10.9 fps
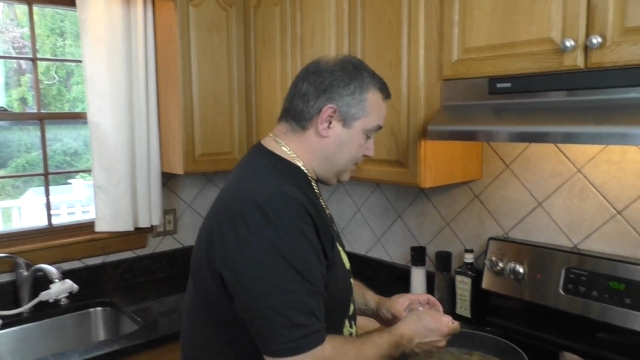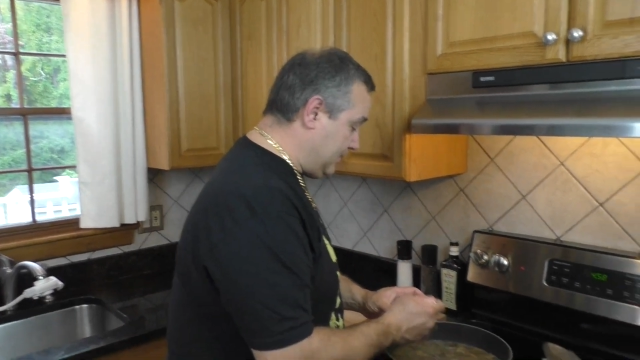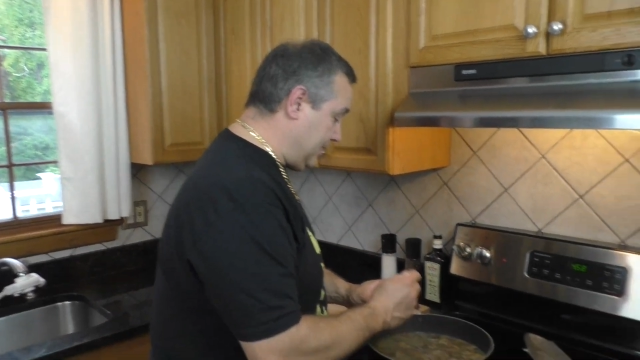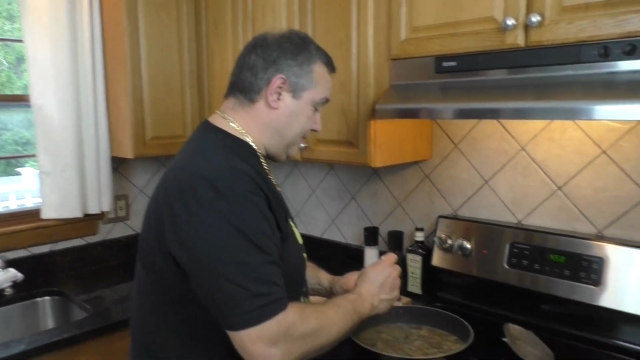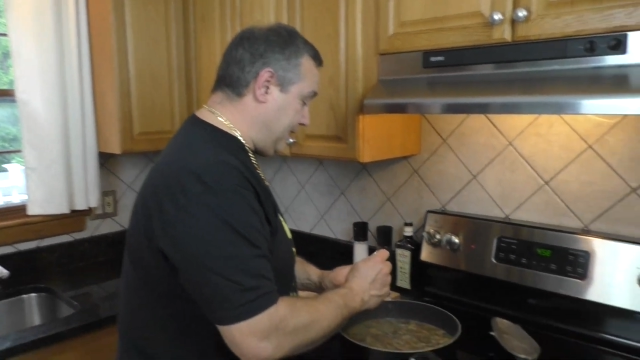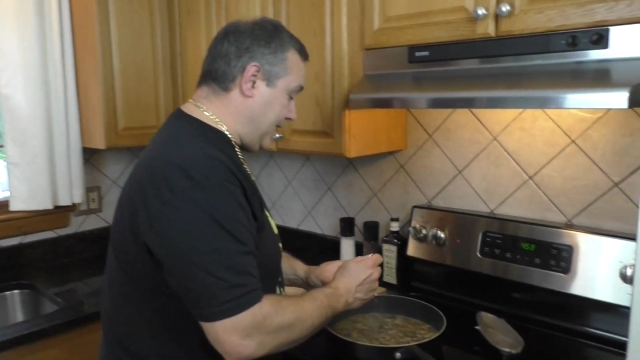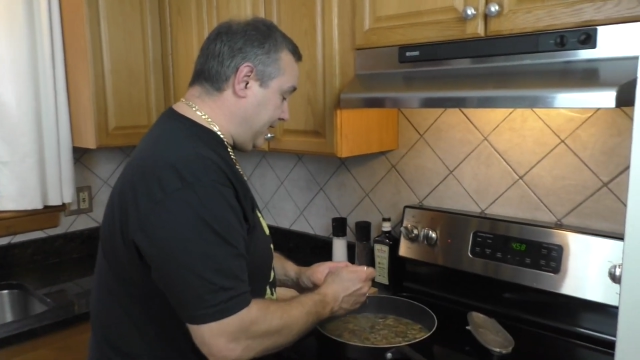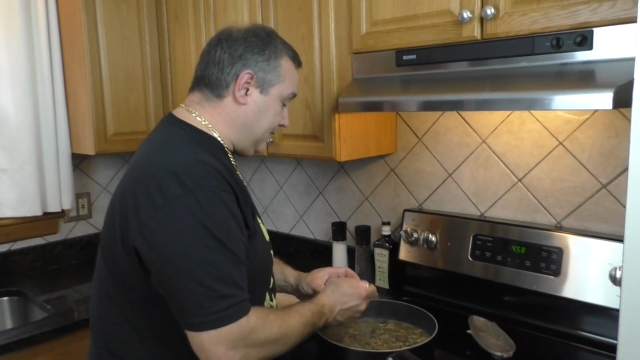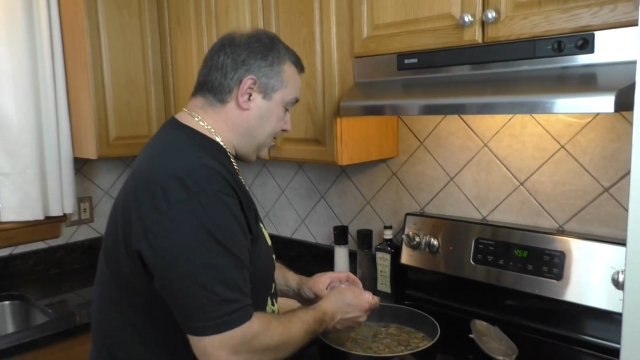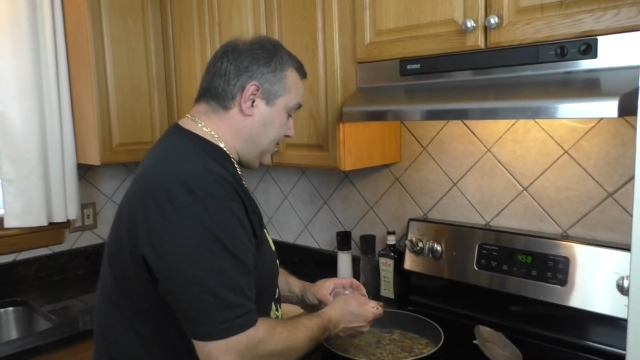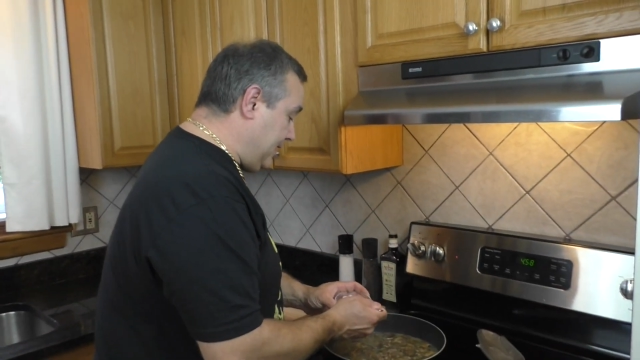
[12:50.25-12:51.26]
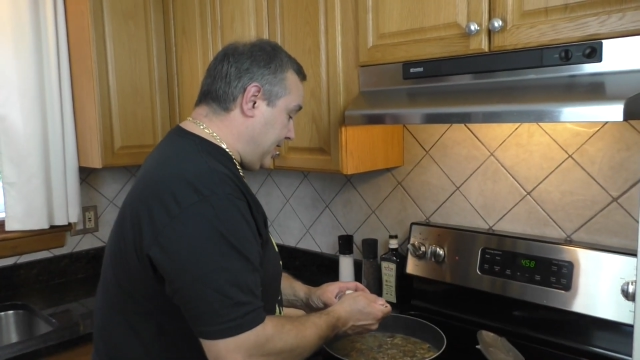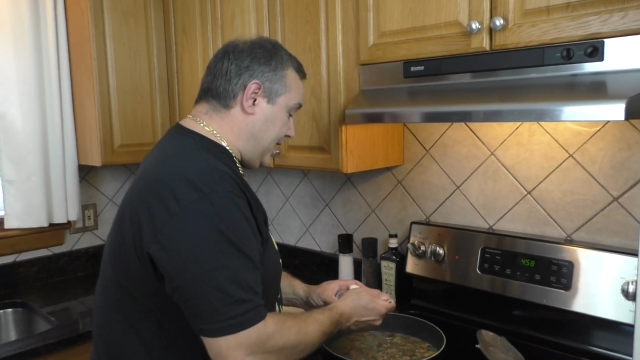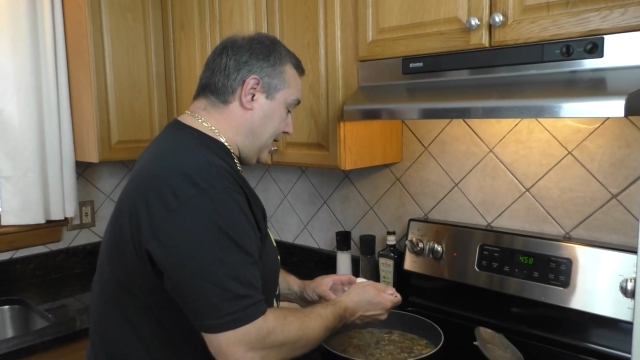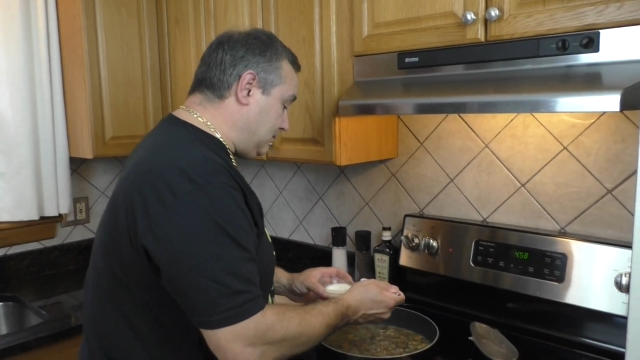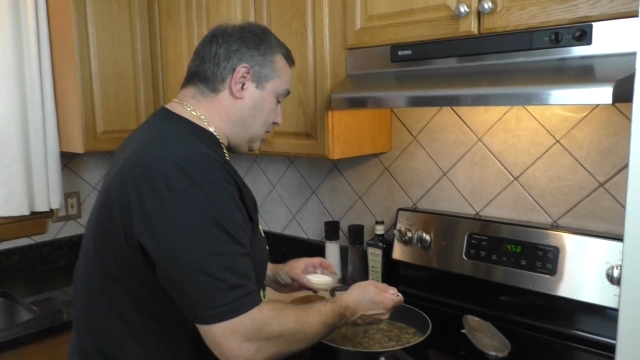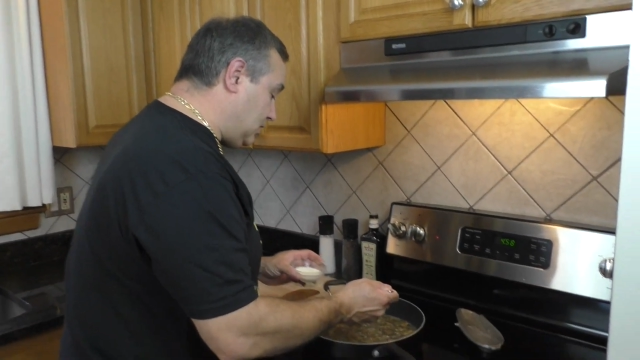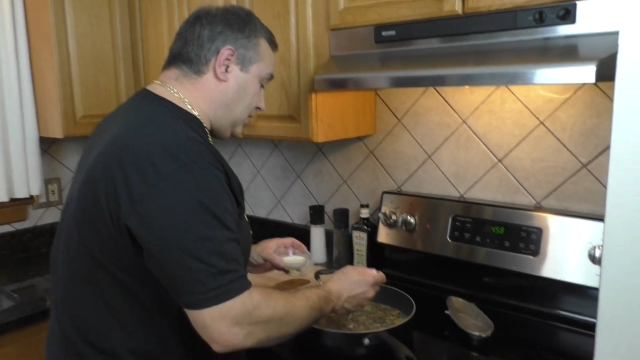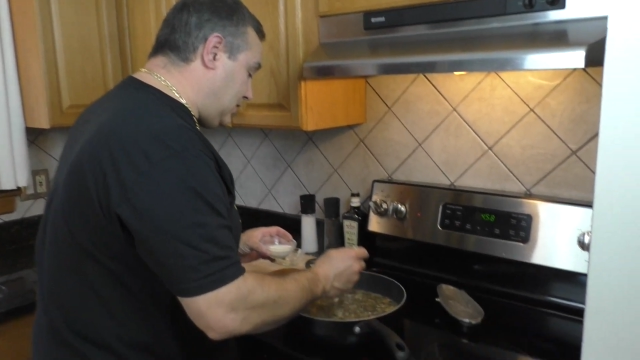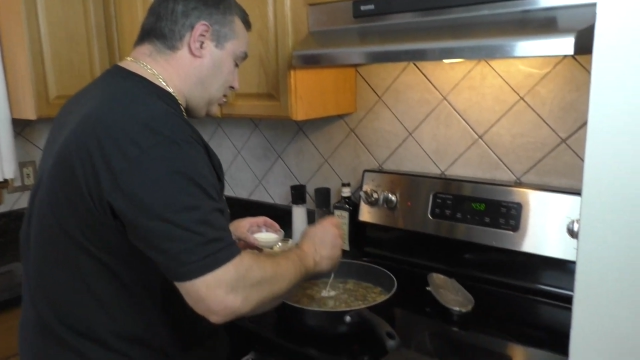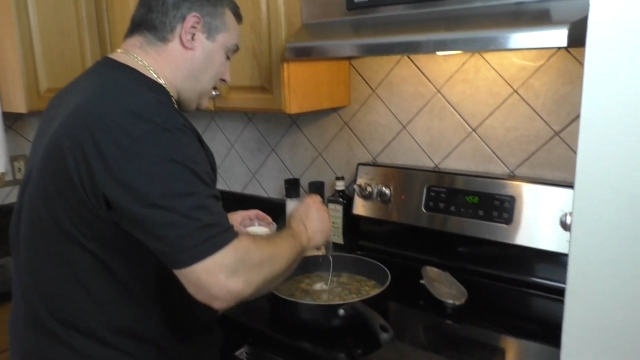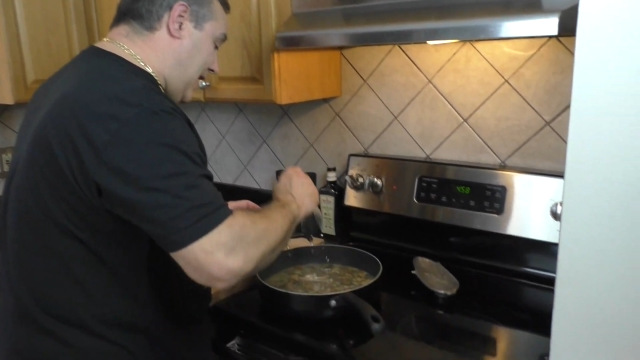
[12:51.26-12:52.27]
Alright? And I'm just going
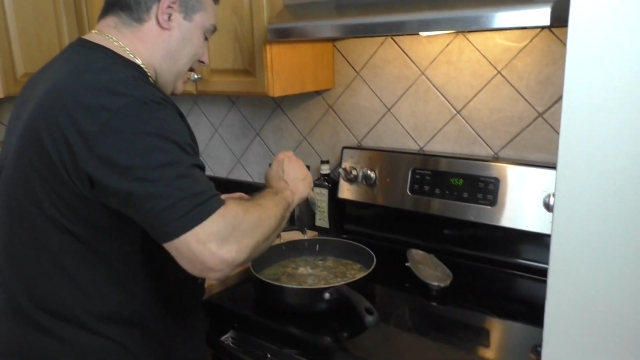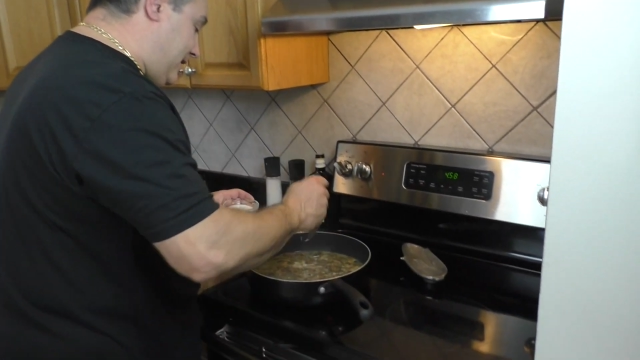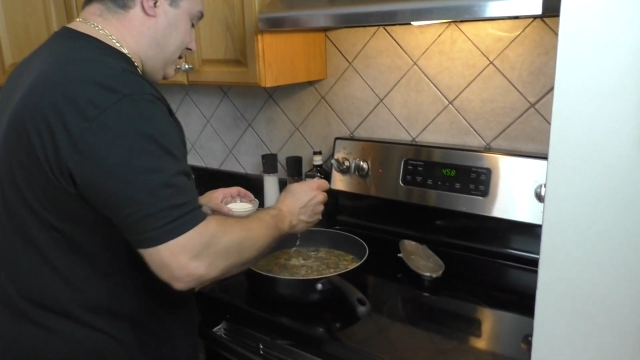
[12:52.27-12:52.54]
to start